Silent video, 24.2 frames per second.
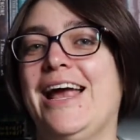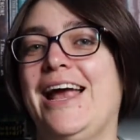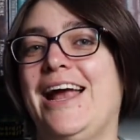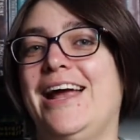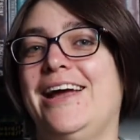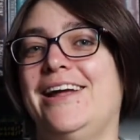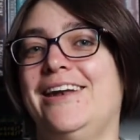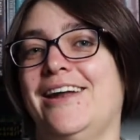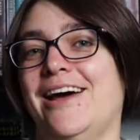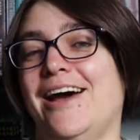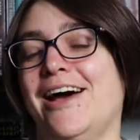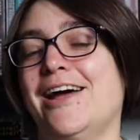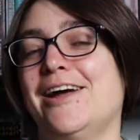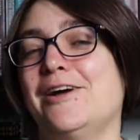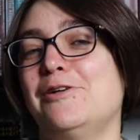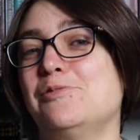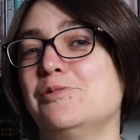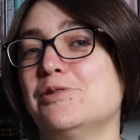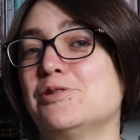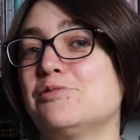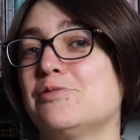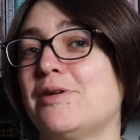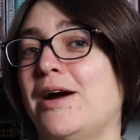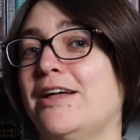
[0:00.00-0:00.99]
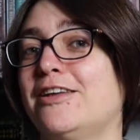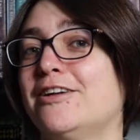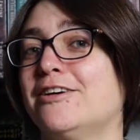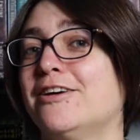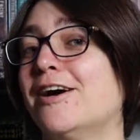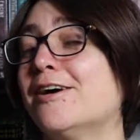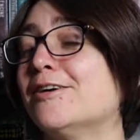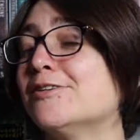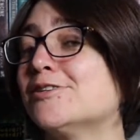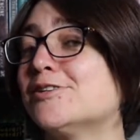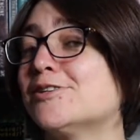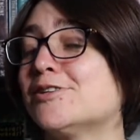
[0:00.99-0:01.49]
and I would
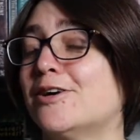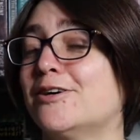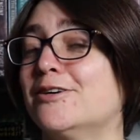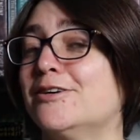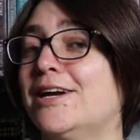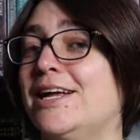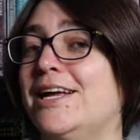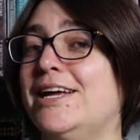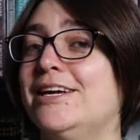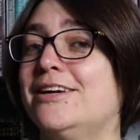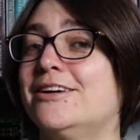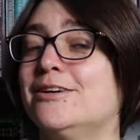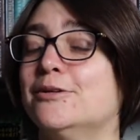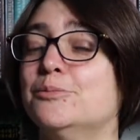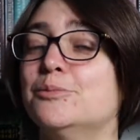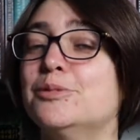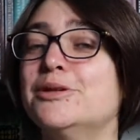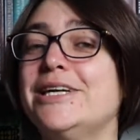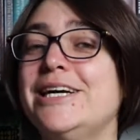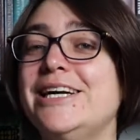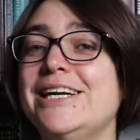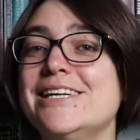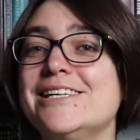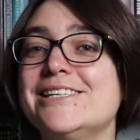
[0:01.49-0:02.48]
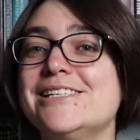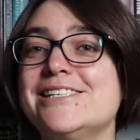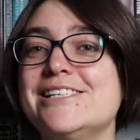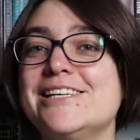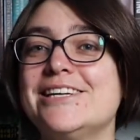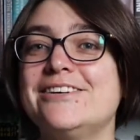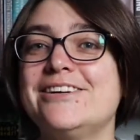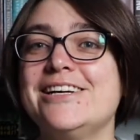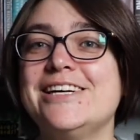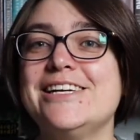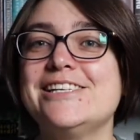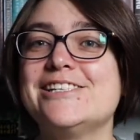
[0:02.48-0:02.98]
rather start a completed
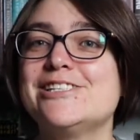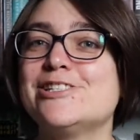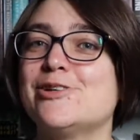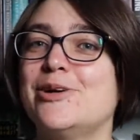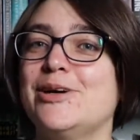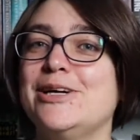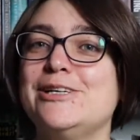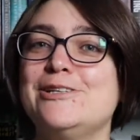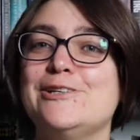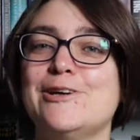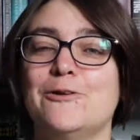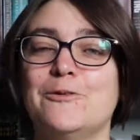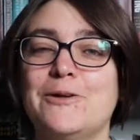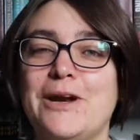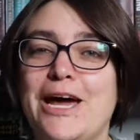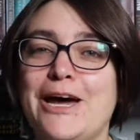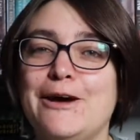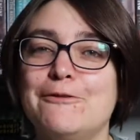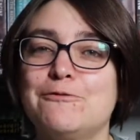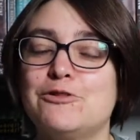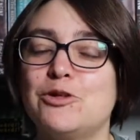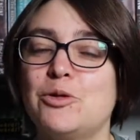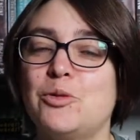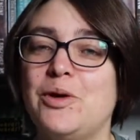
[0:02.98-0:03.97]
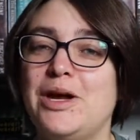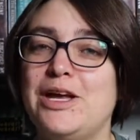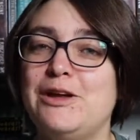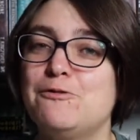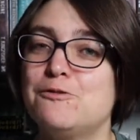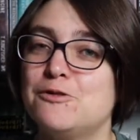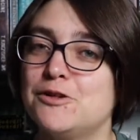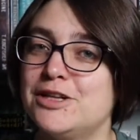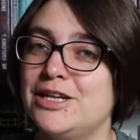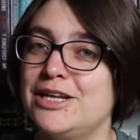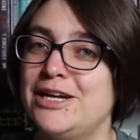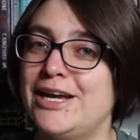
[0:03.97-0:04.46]
series so I don't have to wait
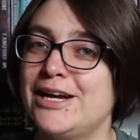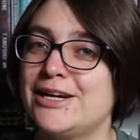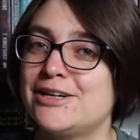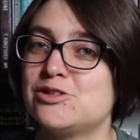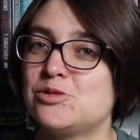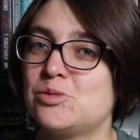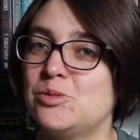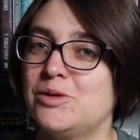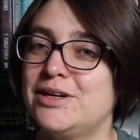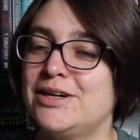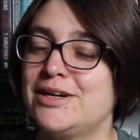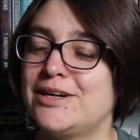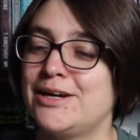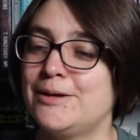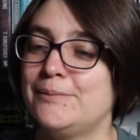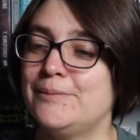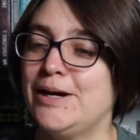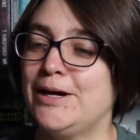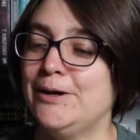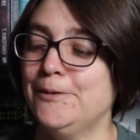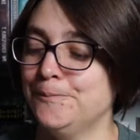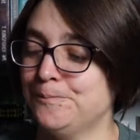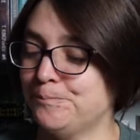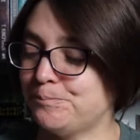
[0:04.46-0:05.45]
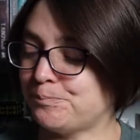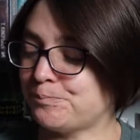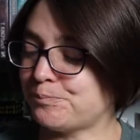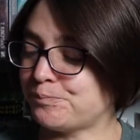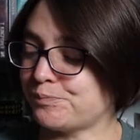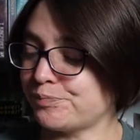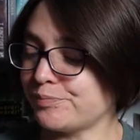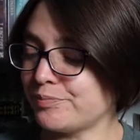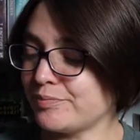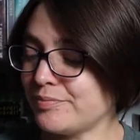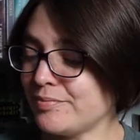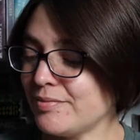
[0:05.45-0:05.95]
for the next one to come
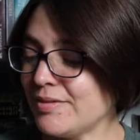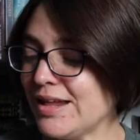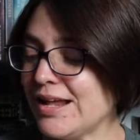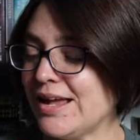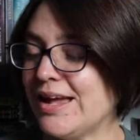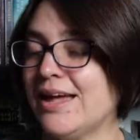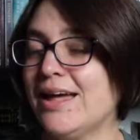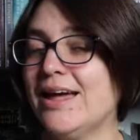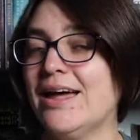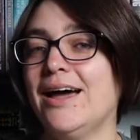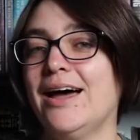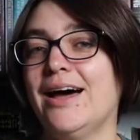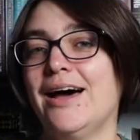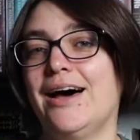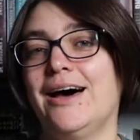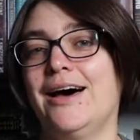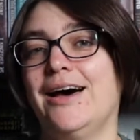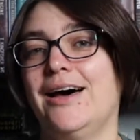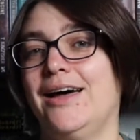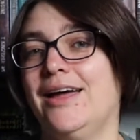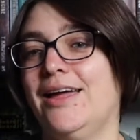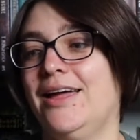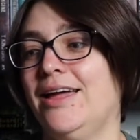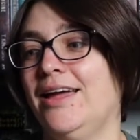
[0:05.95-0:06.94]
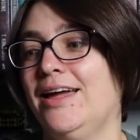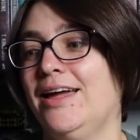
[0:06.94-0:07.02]
out.